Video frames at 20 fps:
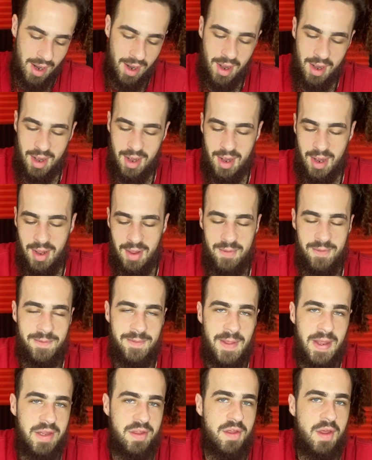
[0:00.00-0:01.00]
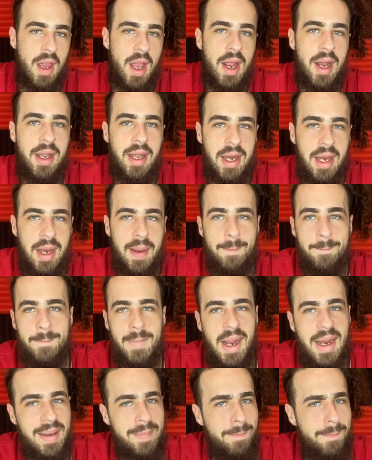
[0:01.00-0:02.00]
Uh, this gun
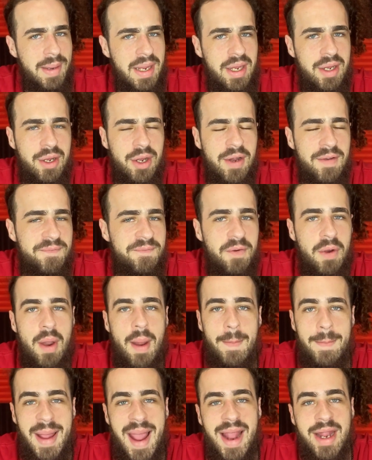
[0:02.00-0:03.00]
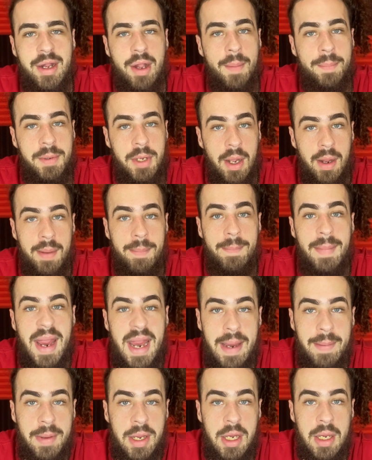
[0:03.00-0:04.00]
might be good for a backup gun,
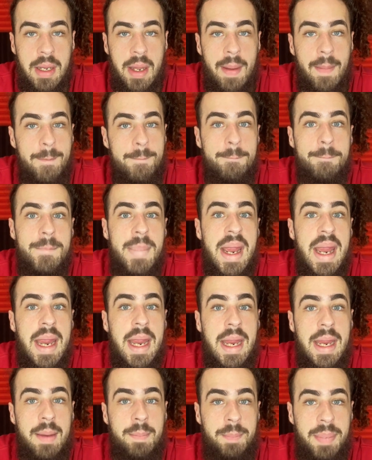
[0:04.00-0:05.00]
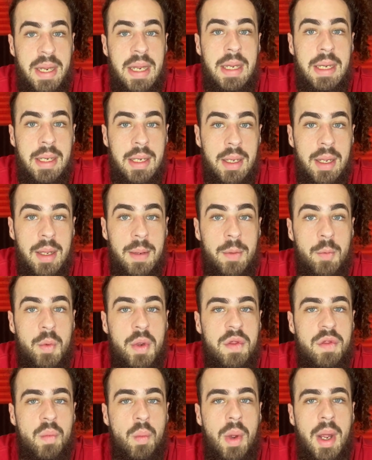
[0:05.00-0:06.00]
maybe. Maybe. And the
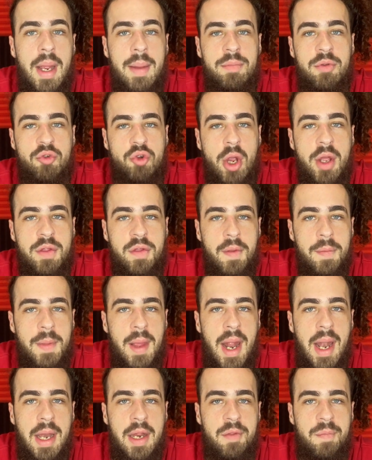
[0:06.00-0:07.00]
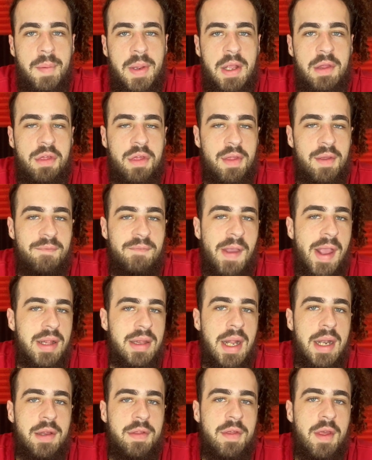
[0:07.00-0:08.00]
reason why I'm stressing that is because of the
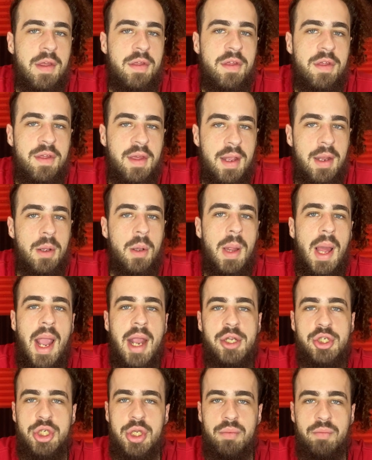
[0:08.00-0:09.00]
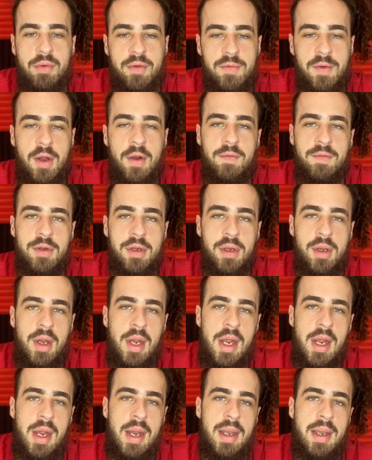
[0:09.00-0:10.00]
fact that it's a single action revolver.
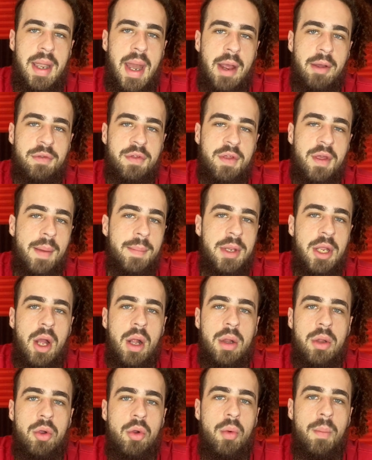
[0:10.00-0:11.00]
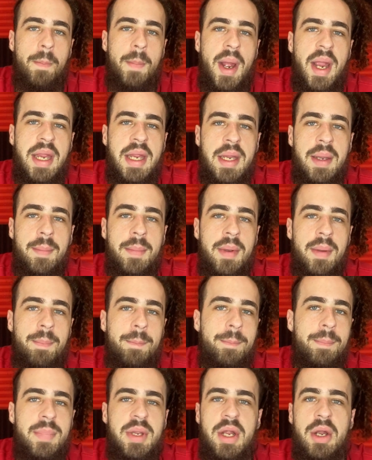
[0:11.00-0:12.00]
Now, some of y'all who might,
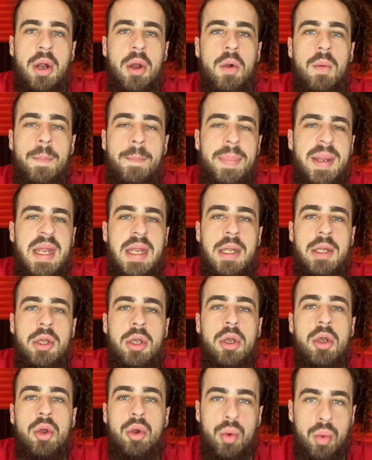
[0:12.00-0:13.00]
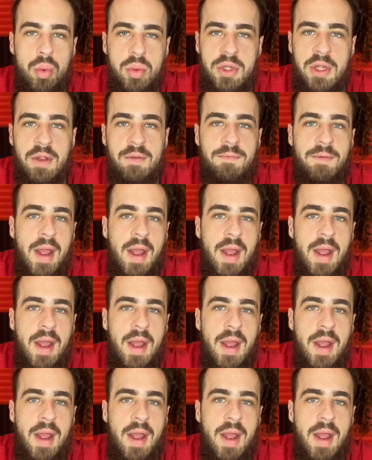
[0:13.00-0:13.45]
you know, be new to